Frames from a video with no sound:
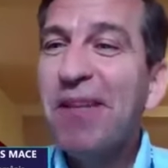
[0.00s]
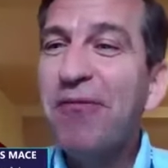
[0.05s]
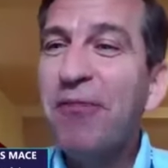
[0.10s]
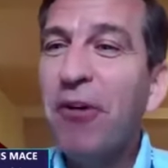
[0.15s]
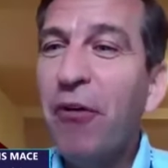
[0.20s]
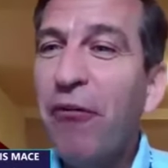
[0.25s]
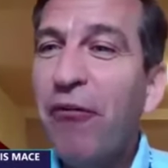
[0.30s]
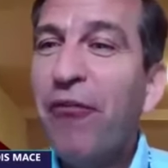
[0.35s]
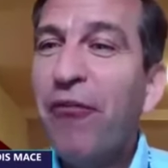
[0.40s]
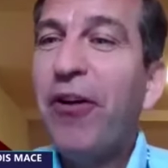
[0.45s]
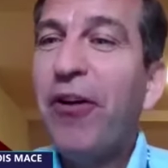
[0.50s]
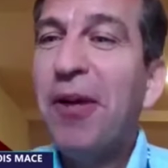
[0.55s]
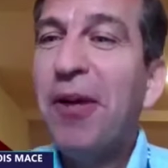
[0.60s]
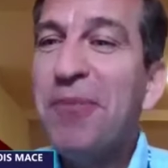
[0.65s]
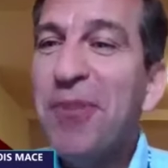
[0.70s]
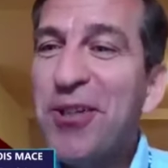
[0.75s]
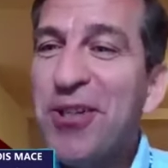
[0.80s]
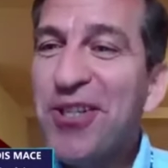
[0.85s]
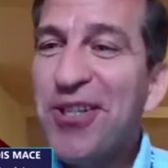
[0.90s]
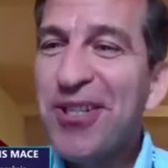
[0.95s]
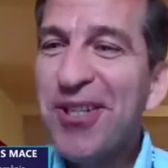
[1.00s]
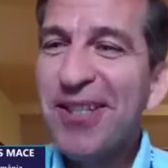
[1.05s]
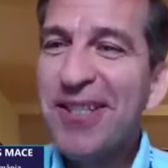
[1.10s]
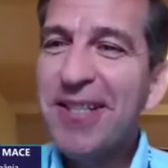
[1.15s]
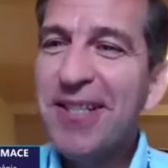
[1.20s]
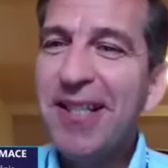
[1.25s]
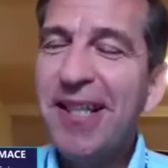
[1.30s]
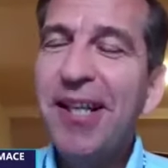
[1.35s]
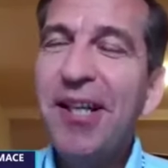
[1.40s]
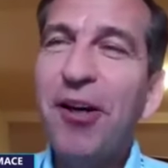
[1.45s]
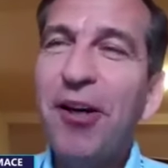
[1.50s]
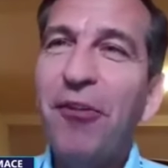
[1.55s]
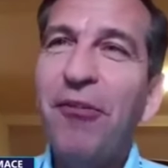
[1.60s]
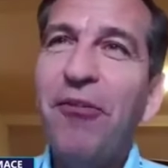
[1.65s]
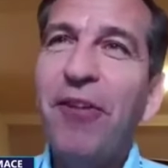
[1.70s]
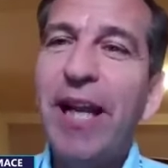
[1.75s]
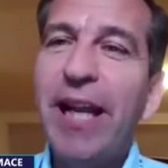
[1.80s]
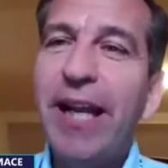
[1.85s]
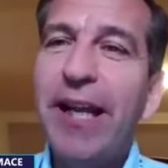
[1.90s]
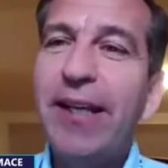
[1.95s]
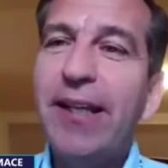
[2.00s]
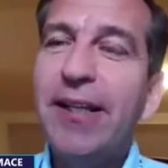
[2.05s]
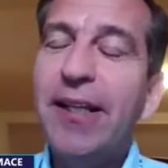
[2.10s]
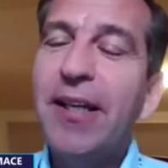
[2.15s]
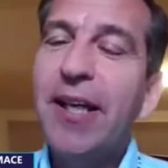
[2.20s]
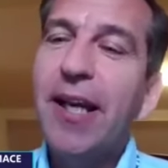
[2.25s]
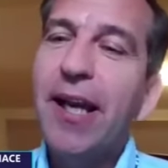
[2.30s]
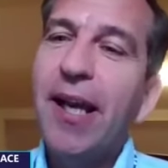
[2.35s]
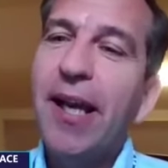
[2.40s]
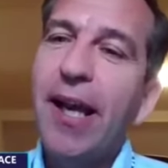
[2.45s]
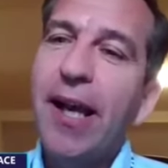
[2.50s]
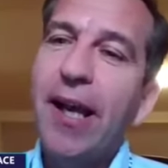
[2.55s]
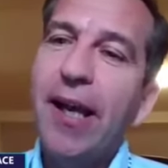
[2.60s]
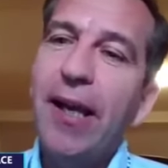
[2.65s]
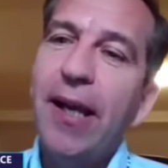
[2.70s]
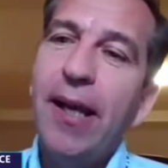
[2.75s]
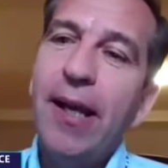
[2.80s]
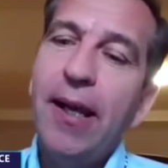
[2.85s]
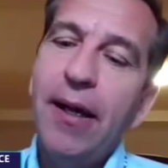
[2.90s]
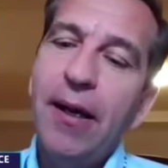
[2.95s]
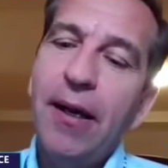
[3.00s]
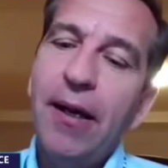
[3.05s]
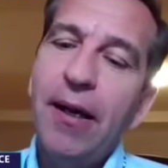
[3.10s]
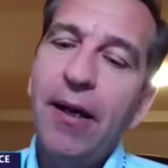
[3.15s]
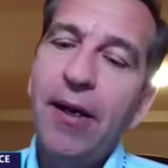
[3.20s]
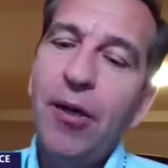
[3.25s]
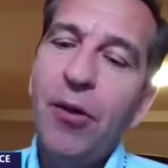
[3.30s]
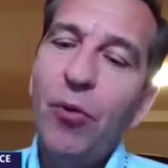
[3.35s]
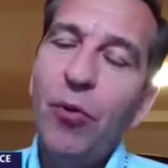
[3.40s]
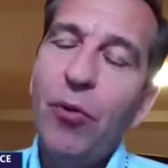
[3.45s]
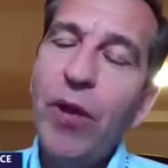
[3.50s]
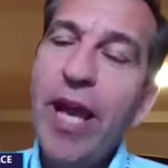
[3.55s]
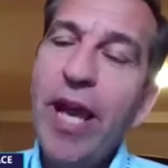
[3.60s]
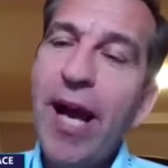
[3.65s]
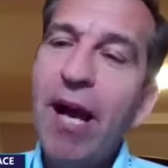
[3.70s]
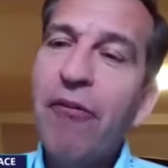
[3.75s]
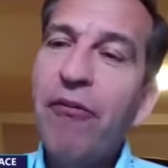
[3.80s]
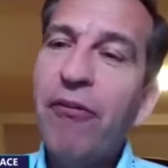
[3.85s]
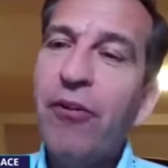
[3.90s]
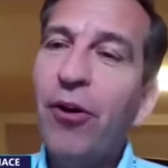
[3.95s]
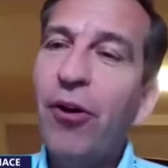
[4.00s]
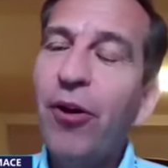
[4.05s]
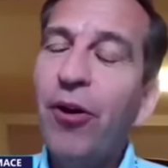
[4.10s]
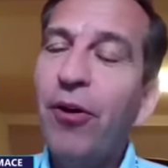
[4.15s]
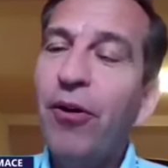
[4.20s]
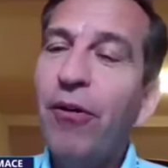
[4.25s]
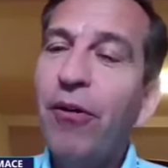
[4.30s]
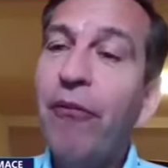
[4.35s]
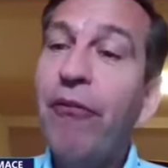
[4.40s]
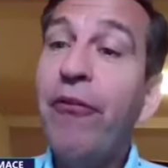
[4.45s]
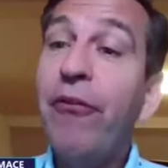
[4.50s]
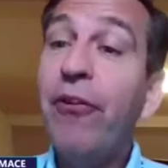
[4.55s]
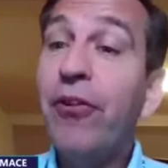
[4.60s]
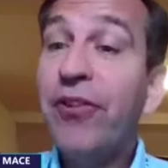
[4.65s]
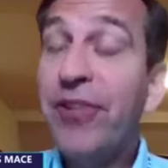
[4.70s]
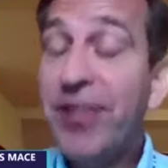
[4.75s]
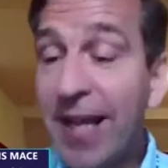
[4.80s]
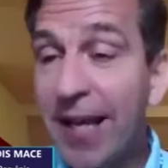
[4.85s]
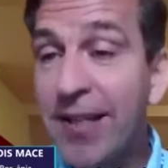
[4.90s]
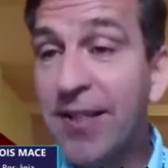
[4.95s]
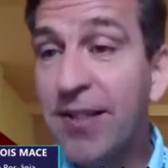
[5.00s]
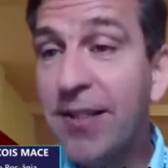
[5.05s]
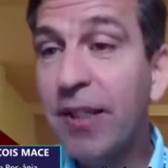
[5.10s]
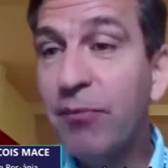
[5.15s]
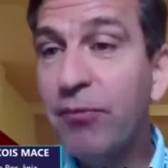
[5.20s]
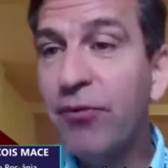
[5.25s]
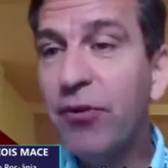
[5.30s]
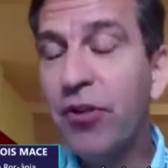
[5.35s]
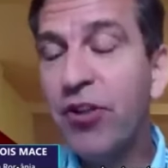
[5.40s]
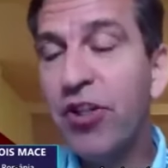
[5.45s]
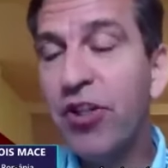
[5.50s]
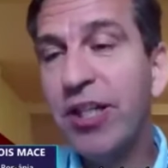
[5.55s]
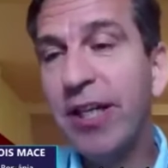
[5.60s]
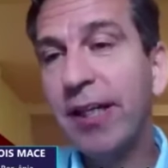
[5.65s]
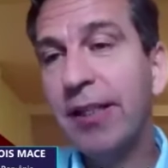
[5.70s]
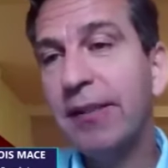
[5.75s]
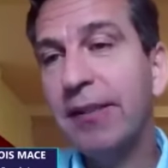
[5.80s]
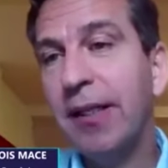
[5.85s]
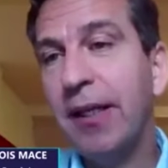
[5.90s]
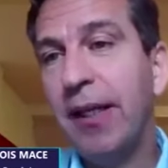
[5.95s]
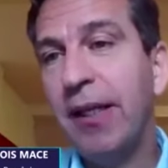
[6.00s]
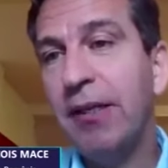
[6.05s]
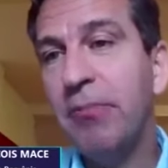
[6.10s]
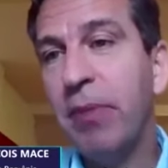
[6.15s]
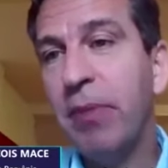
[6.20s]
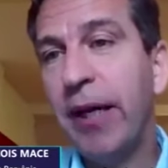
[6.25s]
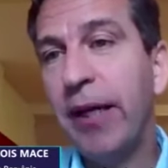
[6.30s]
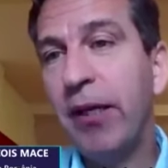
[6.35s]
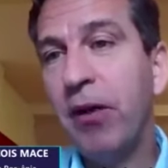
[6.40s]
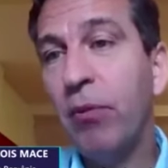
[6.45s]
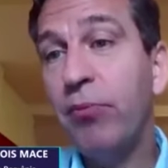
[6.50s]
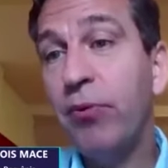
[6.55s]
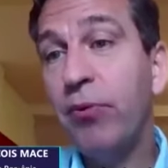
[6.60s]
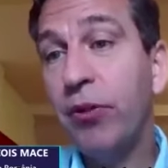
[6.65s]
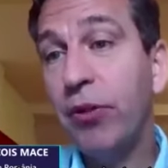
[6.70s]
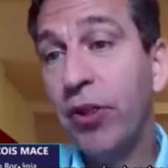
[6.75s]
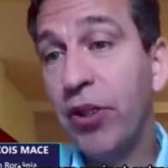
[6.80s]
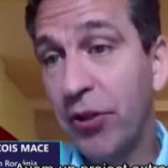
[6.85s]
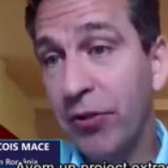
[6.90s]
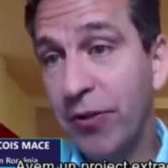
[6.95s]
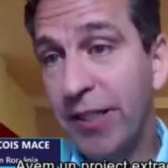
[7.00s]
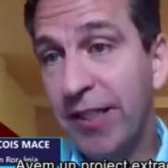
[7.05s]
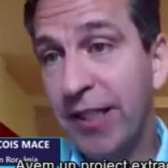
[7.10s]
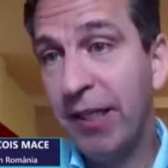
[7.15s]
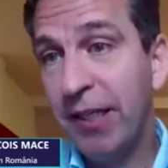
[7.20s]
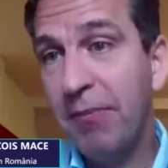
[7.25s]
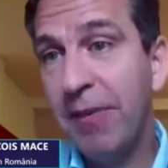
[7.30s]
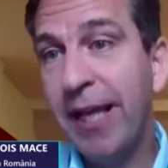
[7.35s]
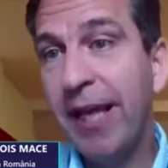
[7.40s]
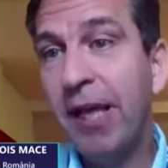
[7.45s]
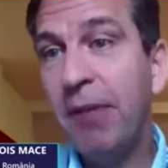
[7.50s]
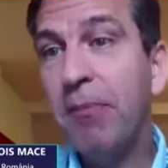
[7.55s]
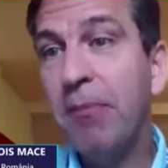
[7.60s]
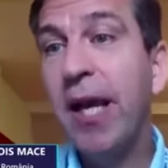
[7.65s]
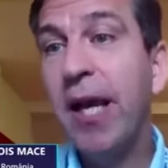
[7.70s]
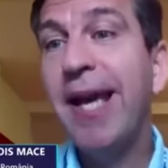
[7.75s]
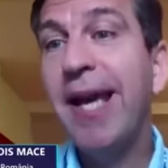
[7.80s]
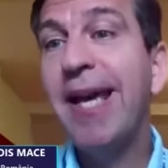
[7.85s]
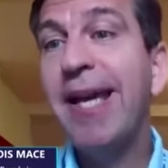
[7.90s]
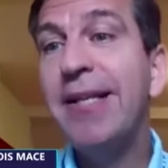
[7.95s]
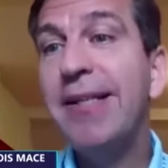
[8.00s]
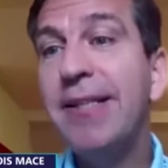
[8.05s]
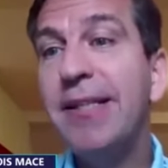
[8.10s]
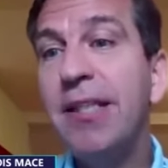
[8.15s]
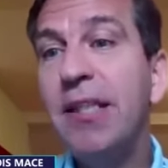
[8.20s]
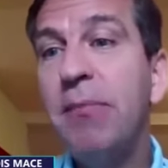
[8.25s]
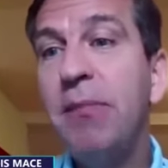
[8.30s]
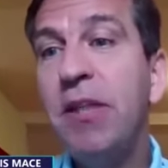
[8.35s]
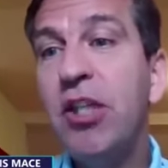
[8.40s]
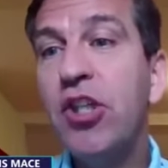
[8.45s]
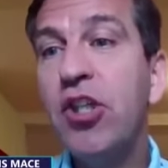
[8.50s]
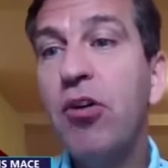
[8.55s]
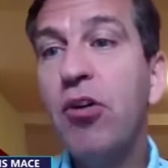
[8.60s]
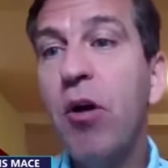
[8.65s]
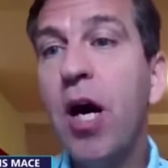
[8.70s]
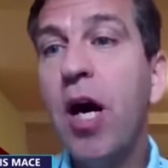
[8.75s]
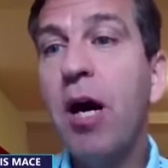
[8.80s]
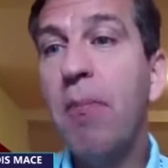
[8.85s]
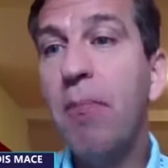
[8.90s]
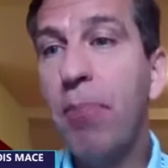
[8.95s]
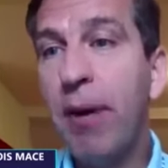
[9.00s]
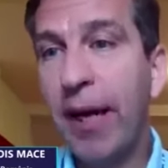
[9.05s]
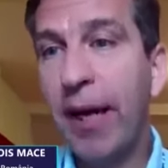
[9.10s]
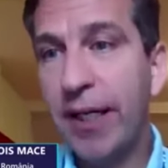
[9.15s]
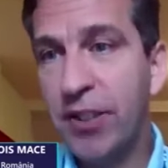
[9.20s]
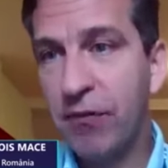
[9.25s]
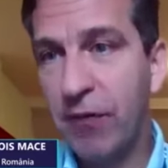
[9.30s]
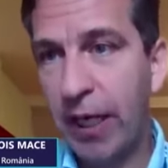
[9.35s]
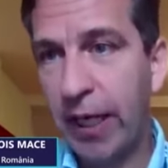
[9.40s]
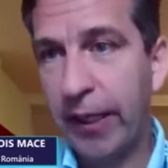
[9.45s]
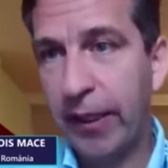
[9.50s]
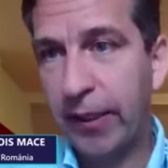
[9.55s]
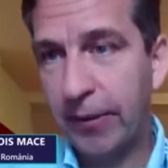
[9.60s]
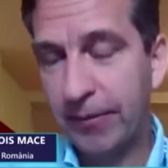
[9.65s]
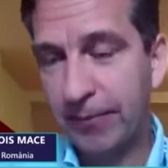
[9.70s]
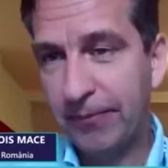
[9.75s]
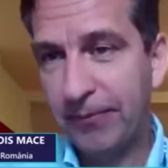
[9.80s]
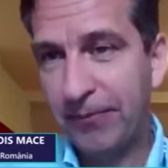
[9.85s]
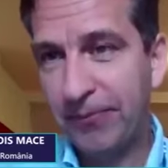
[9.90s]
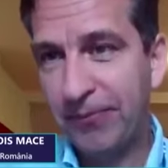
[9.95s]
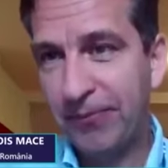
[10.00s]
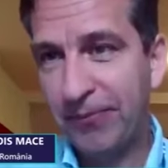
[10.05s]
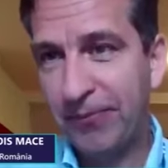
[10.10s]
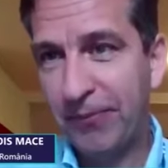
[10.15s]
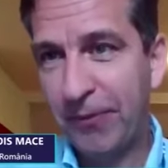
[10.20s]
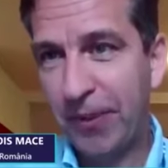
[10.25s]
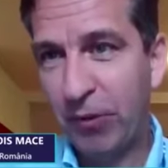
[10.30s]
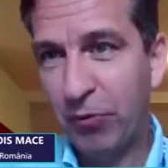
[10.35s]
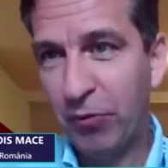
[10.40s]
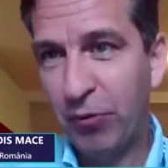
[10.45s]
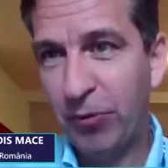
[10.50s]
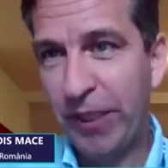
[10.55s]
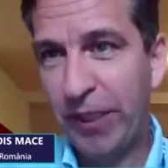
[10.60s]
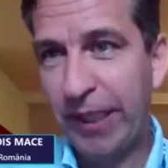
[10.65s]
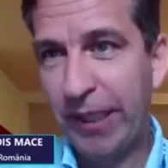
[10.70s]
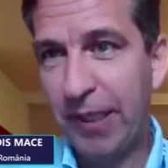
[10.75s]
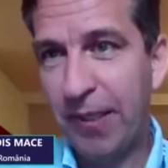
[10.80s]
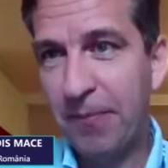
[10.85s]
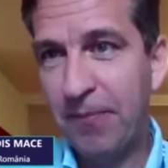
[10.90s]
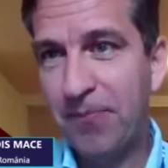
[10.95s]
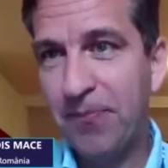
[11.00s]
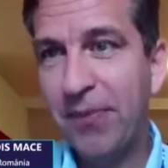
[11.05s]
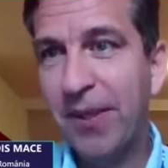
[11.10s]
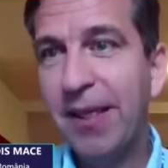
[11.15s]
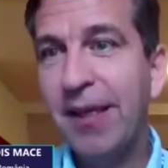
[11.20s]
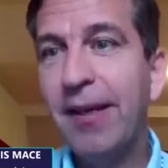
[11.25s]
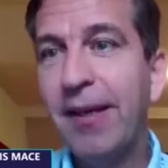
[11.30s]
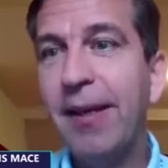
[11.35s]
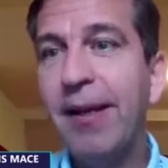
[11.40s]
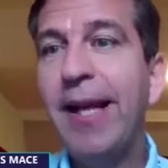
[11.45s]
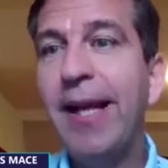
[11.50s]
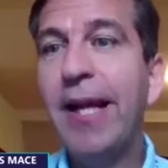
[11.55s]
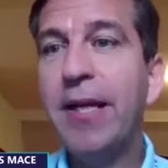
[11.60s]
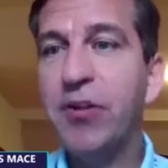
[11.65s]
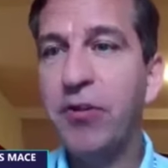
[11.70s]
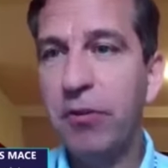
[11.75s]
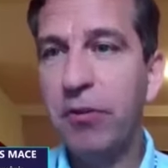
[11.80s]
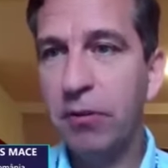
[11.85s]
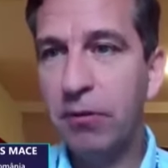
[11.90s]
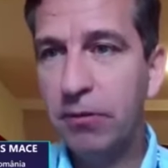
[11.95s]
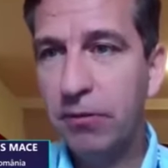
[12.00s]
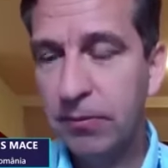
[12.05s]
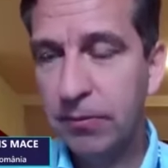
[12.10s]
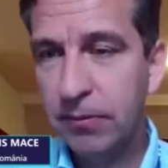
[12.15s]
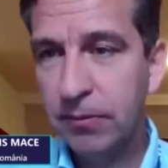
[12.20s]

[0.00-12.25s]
very famous Silicon Valley. And uh, we have a, a, fantastic project led by our production team named Timisoara Bikes Valley in Romania. Next year,